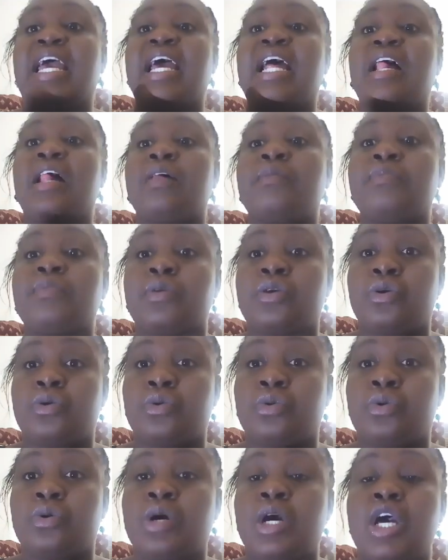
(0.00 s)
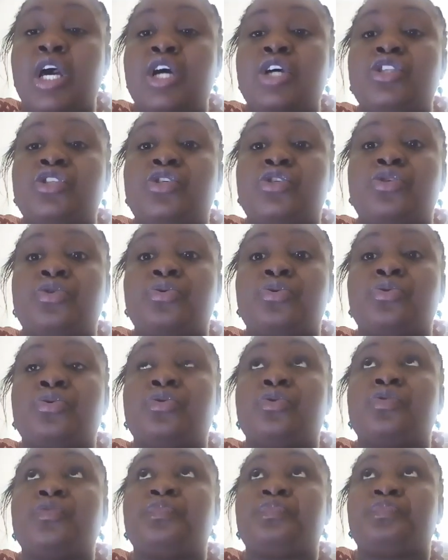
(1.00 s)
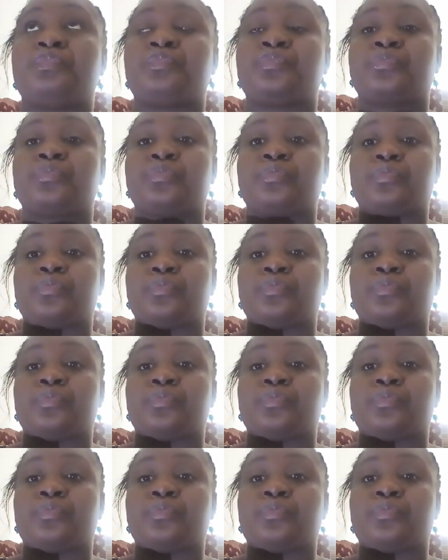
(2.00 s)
will help you to